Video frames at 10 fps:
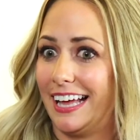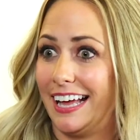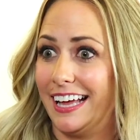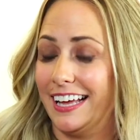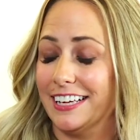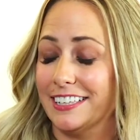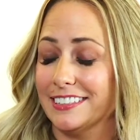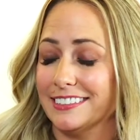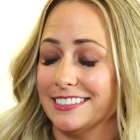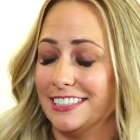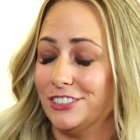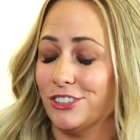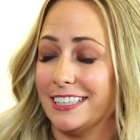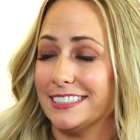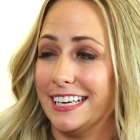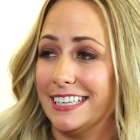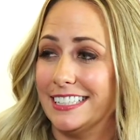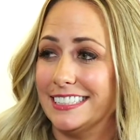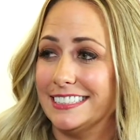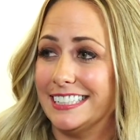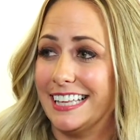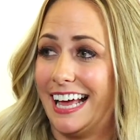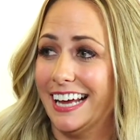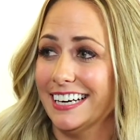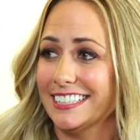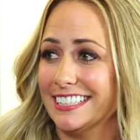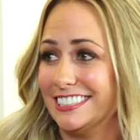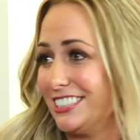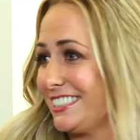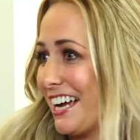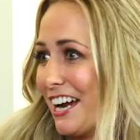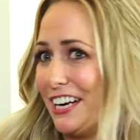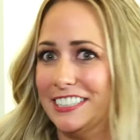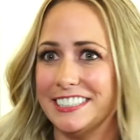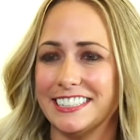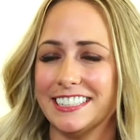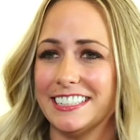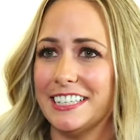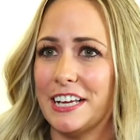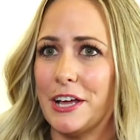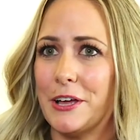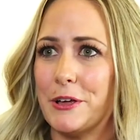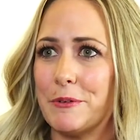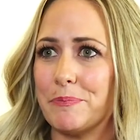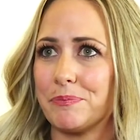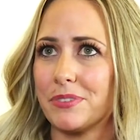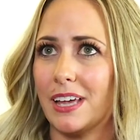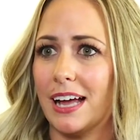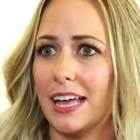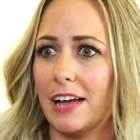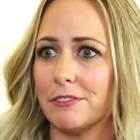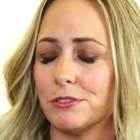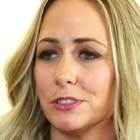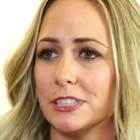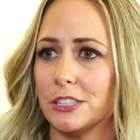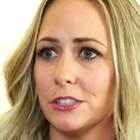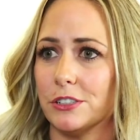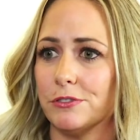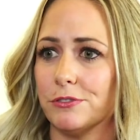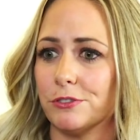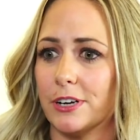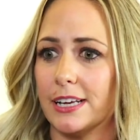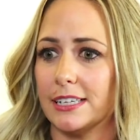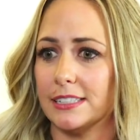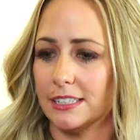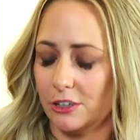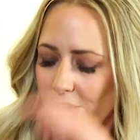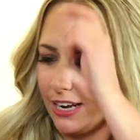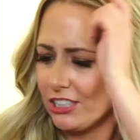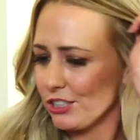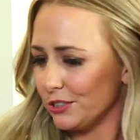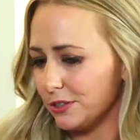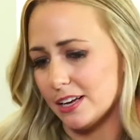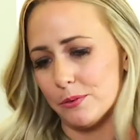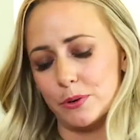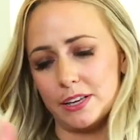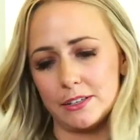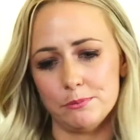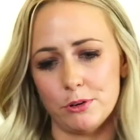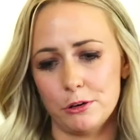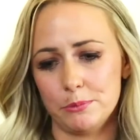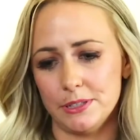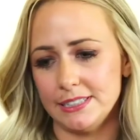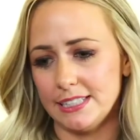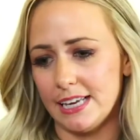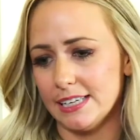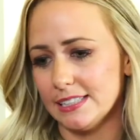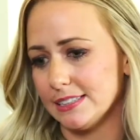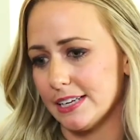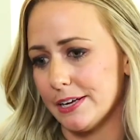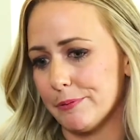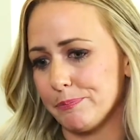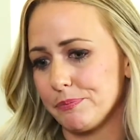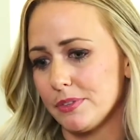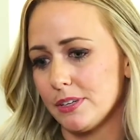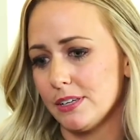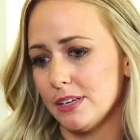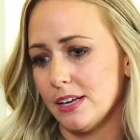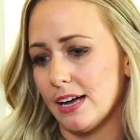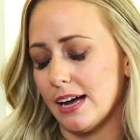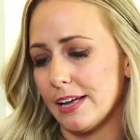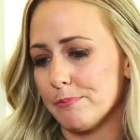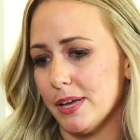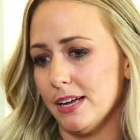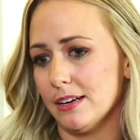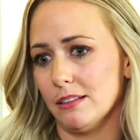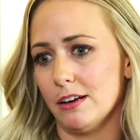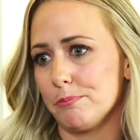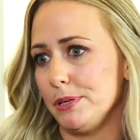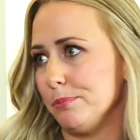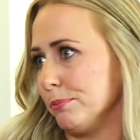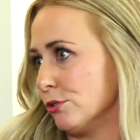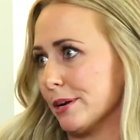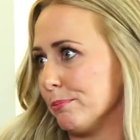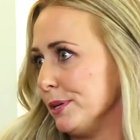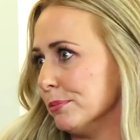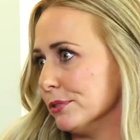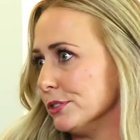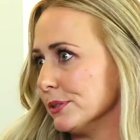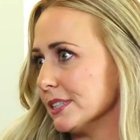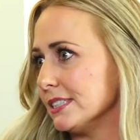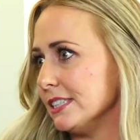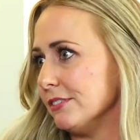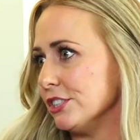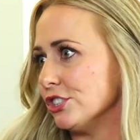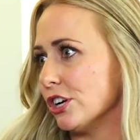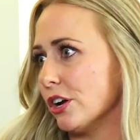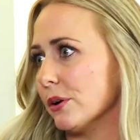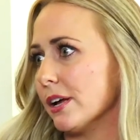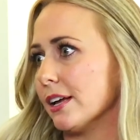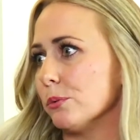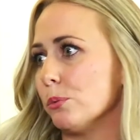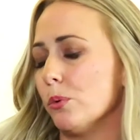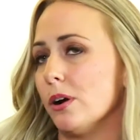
it translated into that. It just kind of did. I have a really good friend, or actually what I could probably say is I met a lot of great people doing the TV show, and